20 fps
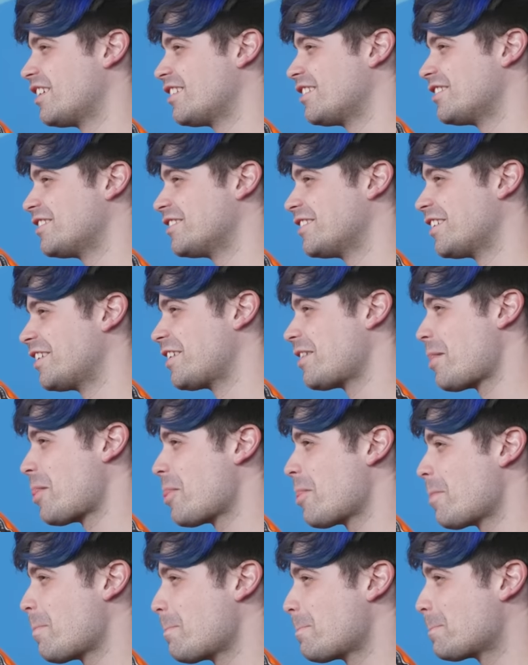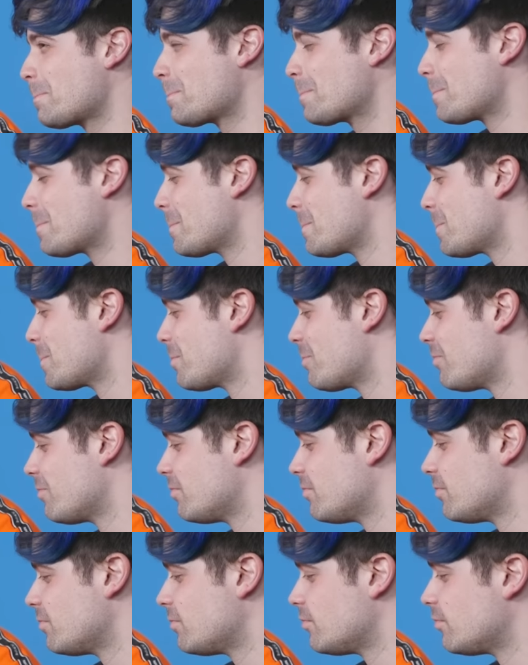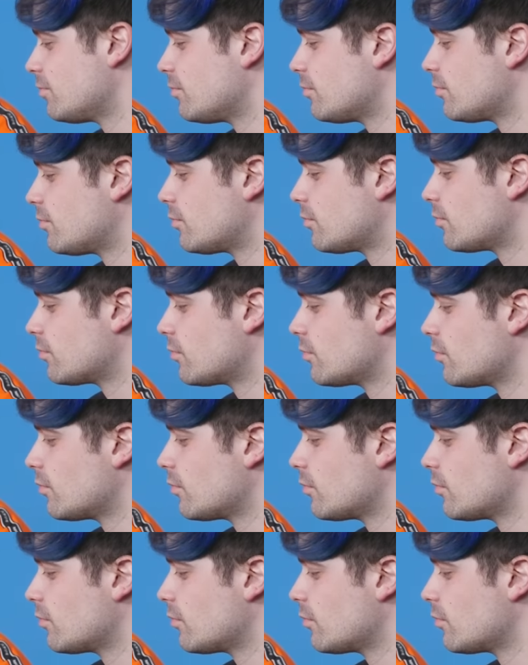[no speech]